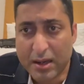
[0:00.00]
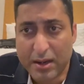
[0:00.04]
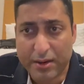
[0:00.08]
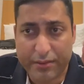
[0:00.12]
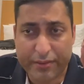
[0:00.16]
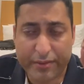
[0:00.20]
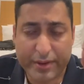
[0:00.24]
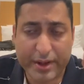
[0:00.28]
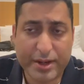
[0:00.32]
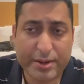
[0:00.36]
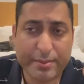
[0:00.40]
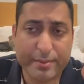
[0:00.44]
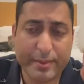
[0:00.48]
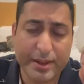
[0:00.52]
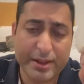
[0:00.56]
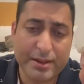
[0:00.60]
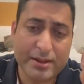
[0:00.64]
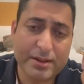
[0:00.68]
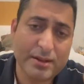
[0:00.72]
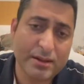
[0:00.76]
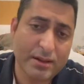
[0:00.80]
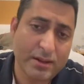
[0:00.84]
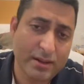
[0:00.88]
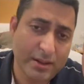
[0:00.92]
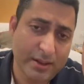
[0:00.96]

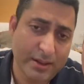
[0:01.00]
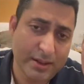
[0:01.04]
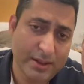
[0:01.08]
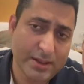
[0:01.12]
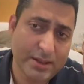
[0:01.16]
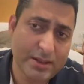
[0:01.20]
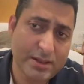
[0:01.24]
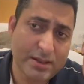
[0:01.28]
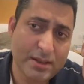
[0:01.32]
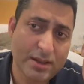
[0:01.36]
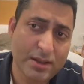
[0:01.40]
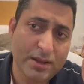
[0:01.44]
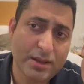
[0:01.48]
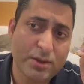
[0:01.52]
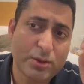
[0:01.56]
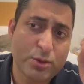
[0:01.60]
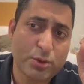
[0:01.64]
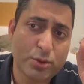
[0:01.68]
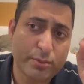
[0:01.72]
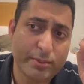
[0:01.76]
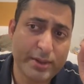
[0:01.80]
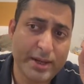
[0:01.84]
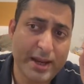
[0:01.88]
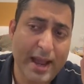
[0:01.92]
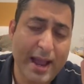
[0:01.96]
Treatment is
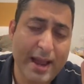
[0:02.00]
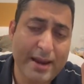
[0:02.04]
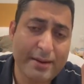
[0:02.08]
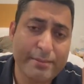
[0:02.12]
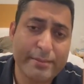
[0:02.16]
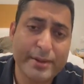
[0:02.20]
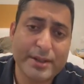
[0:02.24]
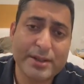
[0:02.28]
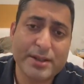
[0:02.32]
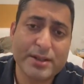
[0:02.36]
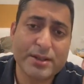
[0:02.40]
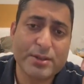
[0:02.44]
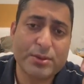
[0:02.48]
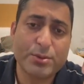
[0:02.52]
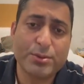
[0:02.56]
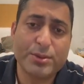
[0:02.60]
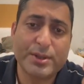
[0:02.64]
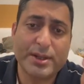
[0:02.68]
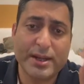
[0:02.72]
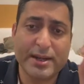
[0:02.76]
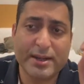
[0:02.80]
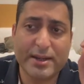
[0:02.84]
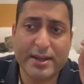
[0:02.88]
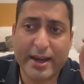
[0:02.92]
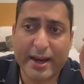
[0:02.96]
to be admitted to
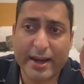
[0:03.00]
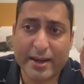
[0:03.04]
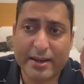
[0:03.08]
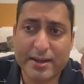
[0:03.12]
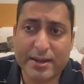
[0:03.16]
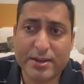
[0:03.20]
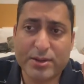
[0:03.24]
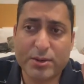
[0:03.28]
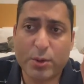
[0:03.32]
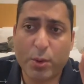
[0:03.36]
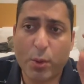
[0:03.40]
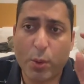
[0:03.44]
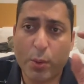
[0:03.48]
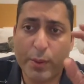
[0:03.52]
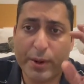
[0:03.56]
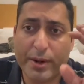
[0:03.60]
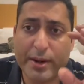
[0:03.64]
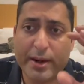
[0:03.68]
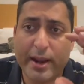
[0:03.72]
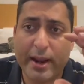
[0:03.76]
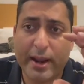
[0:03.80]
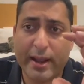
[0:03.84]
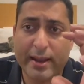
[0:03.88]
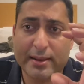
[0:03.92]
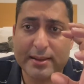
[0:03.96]
dedicated COVID
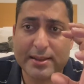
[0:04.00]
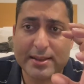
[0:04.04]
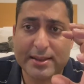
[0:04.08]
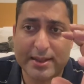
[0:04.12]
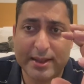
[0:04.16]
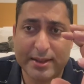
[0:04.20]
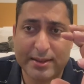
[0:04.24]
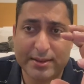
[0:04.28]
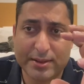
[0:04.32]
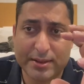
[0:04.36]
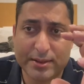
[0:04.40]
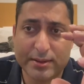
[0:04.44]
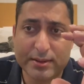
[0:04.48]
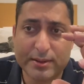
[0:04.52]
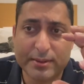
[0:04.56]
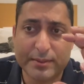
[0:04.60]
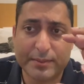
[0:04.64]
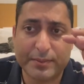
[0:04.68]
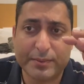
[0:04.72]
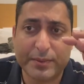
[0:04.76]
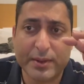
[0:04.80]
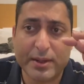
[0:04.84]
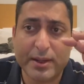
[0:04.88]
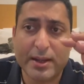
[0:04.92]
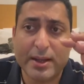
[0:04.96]
health center,
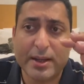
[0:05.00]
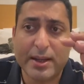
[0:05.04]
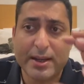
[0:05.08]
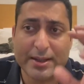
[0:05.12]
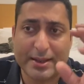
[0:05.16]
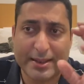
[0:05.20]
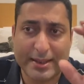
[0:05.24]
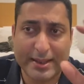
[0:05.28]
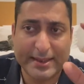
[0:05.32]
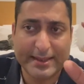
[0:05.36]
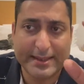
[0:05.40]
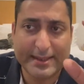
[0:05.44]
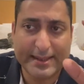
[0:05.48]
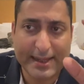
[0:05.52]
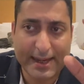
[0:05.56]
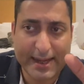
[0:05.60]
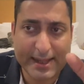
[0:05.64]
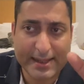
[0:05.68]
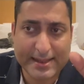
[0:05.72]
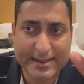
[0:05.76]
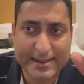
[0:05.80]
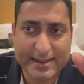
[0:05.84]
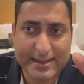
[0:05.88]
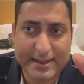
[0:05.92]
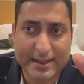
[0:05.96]

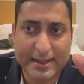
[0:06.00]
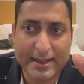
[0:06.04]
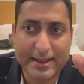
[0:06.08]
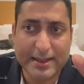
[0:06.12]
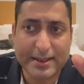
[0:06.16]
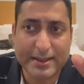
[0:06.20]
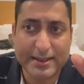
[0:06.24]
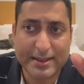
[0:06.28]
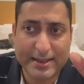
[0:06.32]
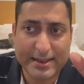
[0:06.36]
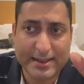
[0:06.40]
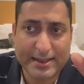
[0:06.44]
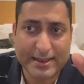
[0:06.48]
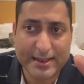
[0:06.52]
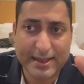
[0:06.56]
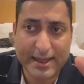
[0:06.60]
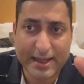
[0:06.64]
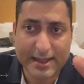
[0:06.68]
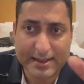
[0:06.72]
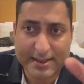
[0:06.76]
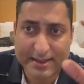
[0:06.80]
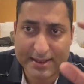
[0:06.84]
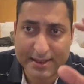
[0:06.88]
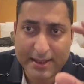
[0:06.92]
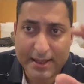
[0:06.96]

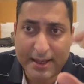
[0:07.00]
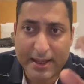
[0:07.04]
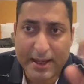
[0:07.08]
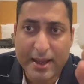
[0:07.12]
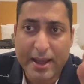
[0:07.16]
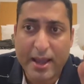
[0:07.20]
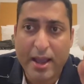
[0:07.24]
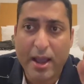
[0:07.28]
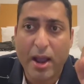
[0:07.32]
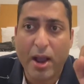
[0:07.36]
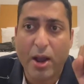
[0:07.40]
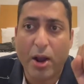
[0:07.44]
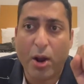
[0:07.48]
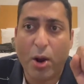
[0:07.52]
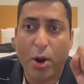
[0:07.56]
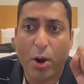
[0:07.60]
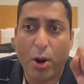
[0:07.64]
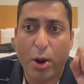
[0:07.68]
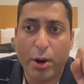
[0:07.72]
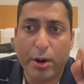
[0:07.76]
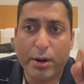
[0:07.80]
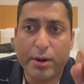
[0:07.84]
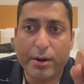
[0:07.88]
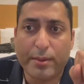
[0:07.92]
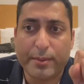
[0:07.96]
DCHC,
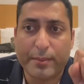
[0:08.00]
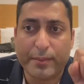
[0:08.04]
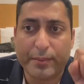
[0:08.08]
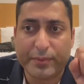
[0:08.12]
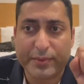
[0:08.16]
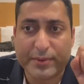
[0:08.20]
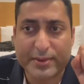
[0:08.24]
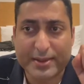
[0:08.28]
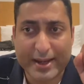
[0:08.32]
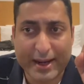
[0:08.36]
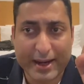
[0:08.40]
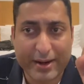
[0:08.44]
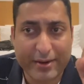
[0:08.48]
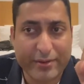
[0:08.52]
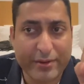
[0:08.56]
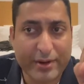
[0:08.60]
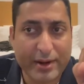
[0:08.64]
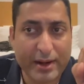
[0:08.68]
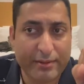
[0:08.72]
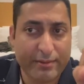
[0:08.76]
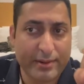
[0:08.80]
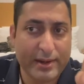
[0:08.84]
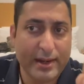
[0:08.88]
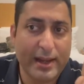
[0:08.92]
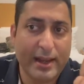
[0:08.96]
or secondary
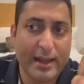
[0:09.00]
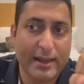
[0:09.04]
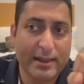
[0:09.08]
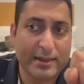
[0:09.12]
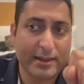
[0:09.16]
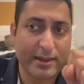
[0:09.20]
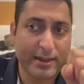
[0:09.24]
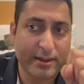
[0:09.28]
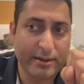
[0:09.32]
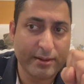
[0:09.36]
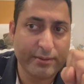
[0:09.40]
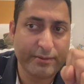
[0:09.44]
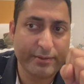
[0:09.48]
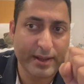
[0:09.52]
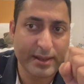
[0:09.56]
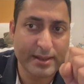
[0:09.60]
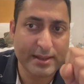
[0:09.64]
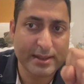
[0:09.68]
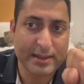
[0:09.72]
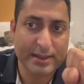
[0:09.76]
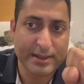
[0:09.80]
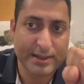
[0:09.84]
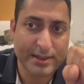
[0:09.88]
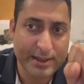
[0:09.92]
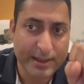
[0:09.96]
level healthcare
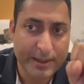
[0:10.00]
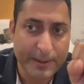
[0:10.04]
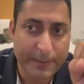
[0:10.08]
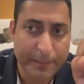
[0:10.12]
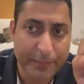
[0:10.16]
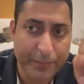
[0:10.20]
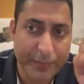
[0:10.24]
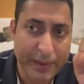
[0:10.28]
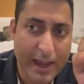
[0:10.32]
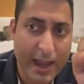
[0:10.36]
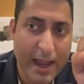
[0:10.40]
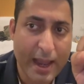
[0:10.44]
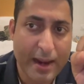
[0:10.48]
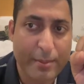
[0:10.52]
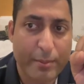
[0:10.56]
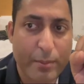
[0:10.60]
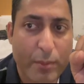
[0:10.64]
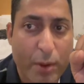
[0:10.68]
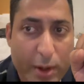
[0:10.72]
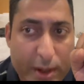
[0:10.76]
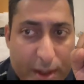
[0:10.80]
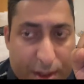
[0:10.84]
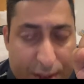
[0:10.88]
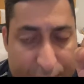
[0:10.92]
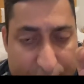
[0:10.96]
facility, and
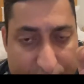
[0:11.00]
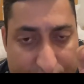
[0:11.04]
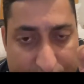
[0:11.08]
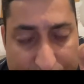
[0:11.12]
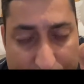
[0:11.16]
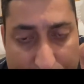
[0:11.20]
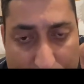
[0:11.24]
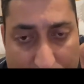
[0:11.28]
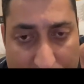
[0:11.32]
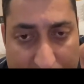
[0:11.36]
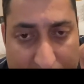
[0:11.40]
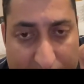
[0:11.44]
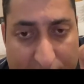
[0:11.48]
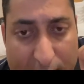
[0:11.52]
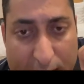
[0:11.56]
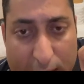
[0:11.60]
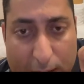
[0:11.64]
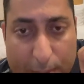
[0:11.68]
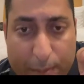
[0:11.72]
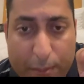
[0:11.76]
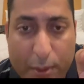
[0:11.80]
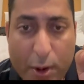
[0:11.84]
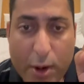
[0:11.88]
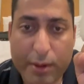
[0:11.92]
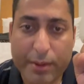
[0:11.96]
monitored for clinical
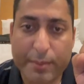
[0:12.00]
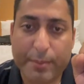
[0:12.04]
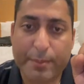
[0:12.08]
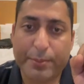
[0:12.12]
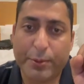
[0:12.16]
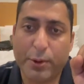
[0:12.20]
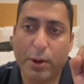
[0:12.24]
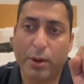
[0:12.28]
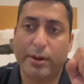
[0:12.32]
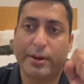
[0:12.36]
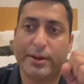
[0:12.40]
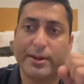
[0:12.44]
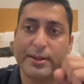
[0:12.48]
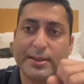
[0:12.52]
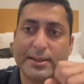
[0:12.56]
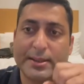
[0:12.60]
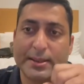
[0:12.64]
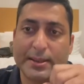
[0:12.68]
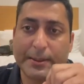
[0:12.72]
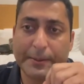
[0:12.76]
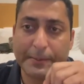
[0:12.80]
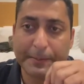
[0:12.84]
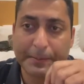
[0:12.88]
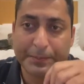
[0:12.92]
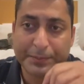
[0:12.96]
progress.